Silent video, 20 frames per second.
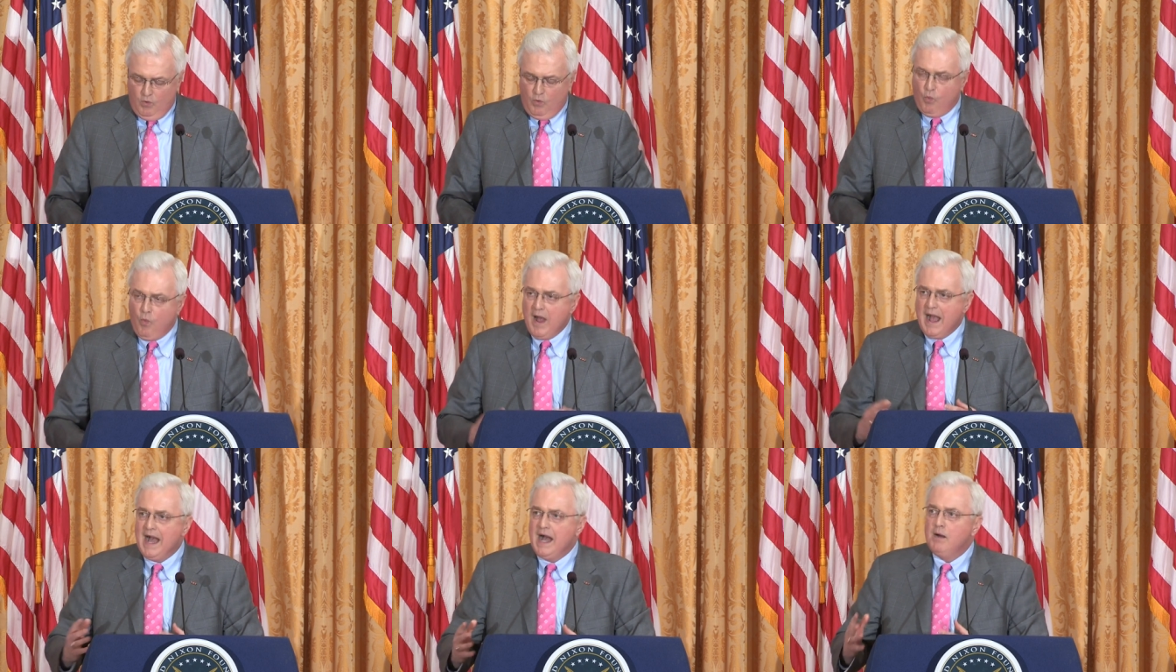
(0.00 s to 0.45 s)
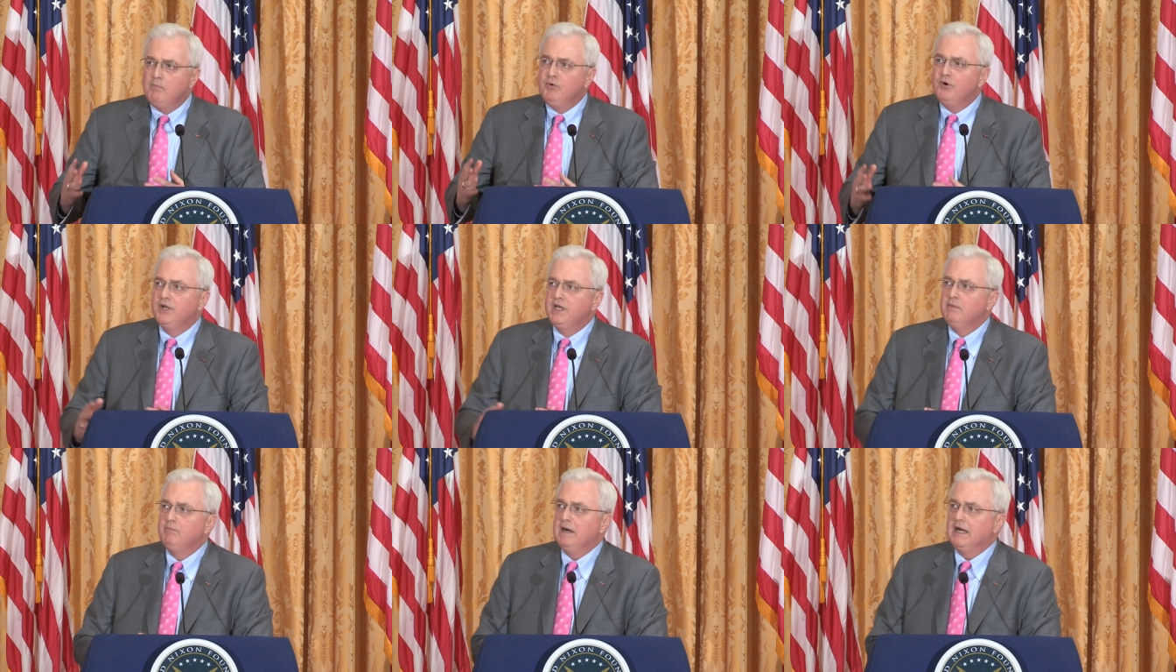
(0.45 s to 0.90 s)
Why a
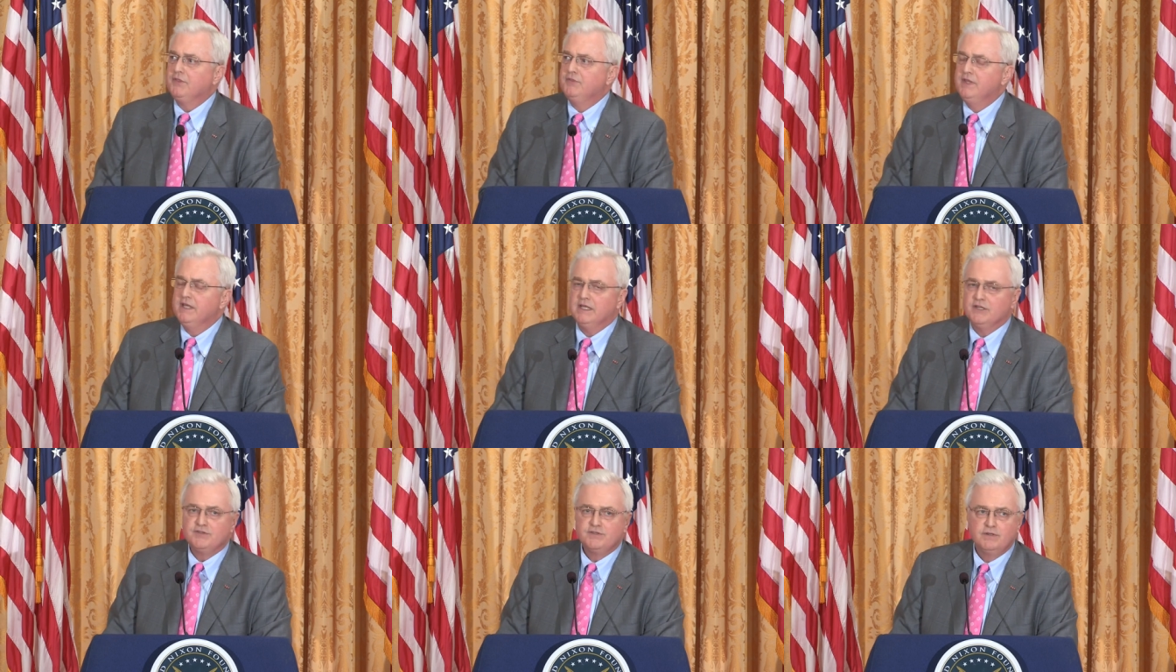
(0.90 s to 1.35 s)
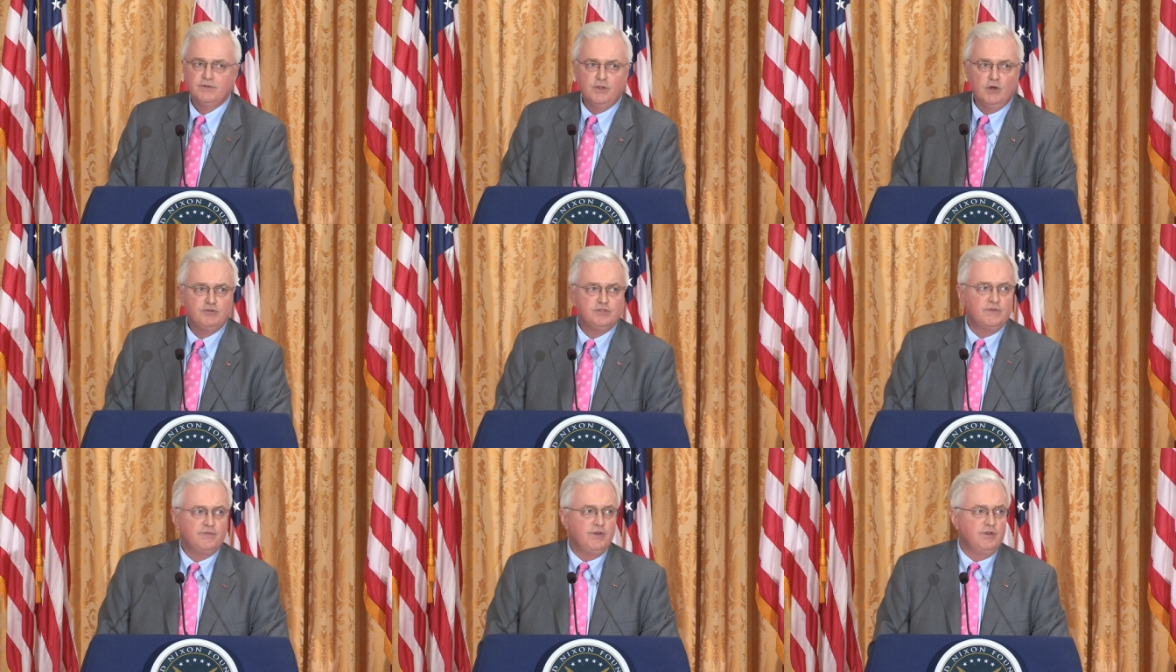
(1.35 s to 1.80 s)
book about this?
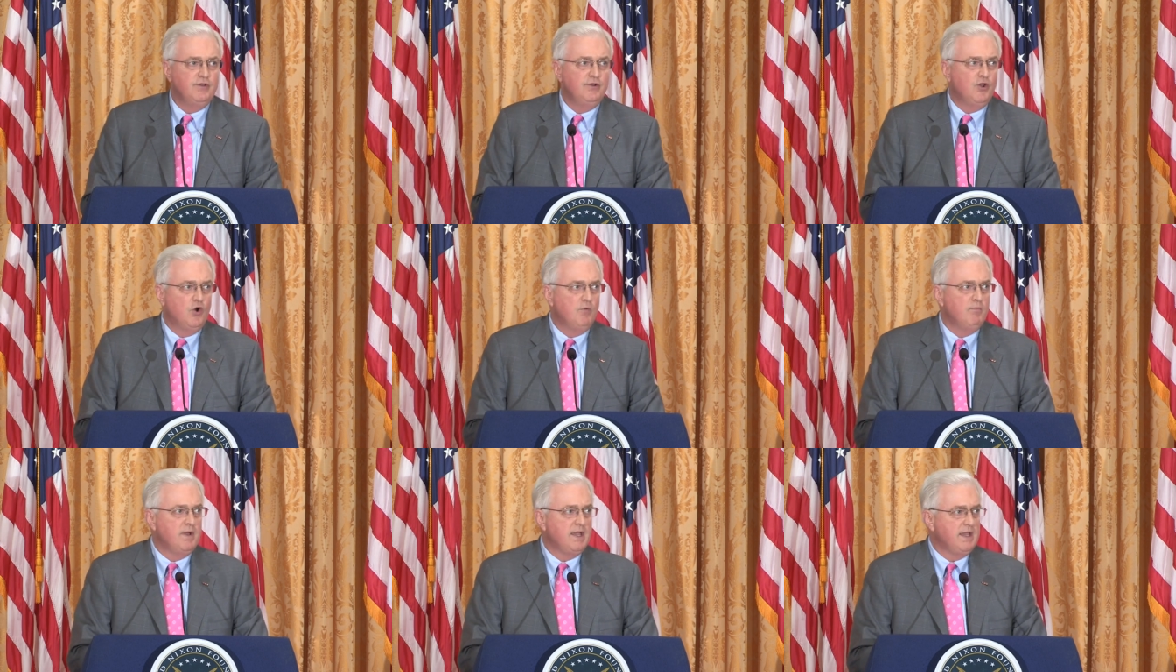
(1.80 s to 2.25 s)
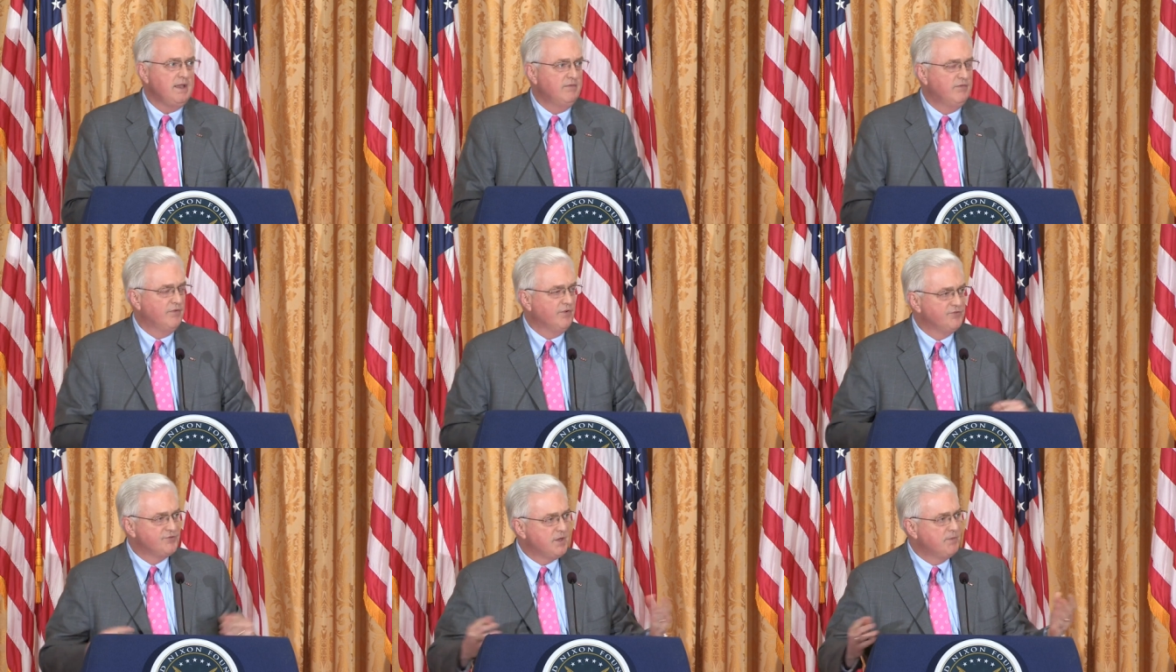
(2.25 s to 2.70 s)
Those of you who know me,
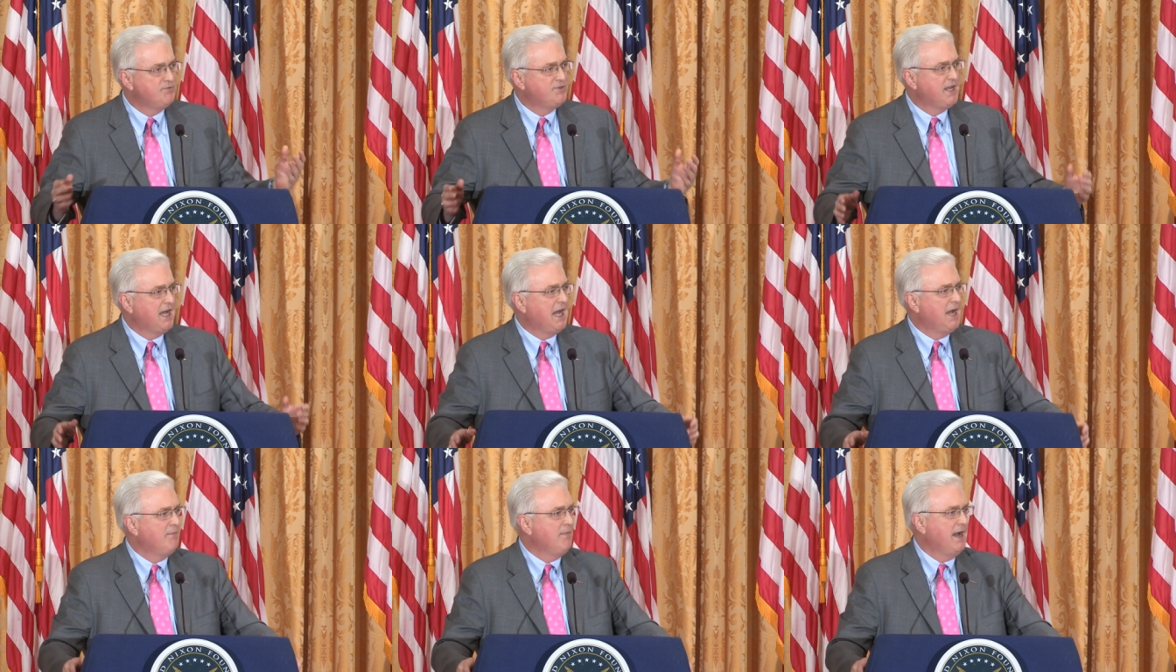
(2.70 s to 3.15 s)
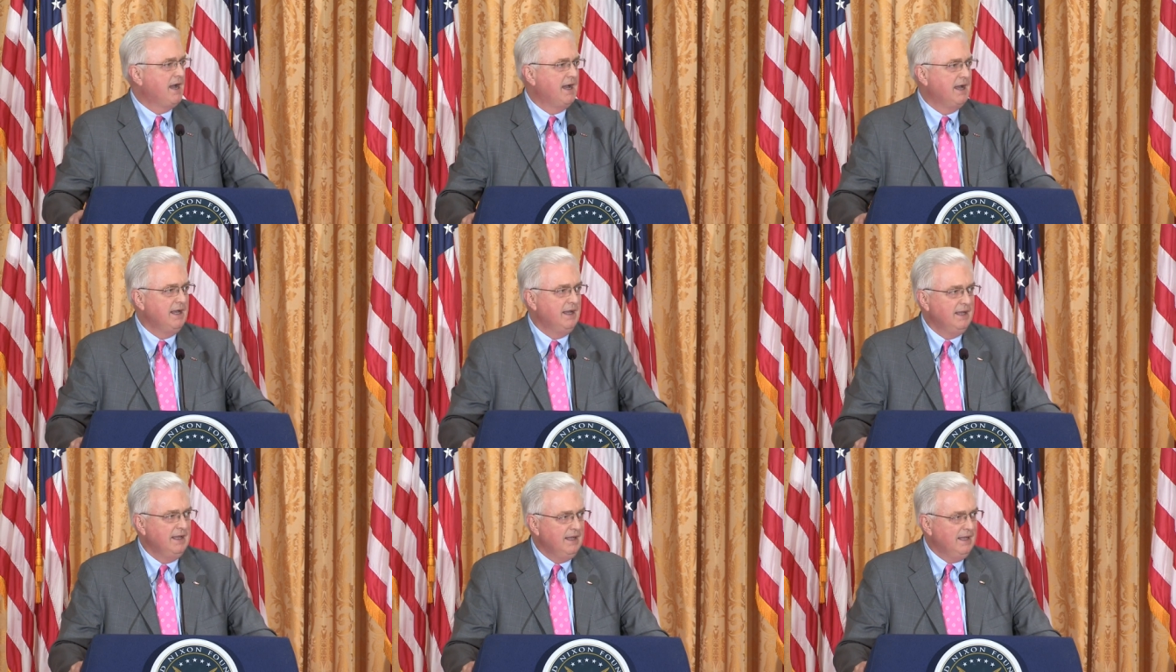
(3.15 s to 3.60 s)
for some time I